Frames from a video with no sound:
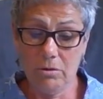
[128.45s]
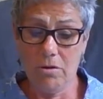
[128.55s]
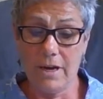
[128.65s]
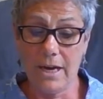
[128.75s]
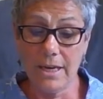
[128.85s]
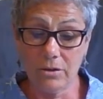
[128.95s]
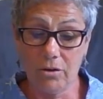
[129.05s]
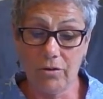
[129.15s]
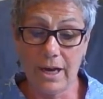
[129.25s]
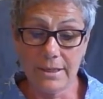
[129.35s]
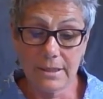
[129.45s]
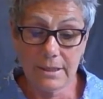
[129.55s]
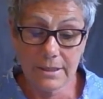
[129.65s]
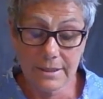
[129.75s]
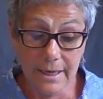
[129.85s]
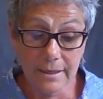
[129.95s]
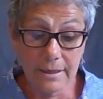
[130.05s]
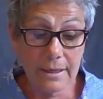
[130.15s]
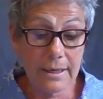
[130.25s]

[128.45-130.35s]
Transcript: All right, he said,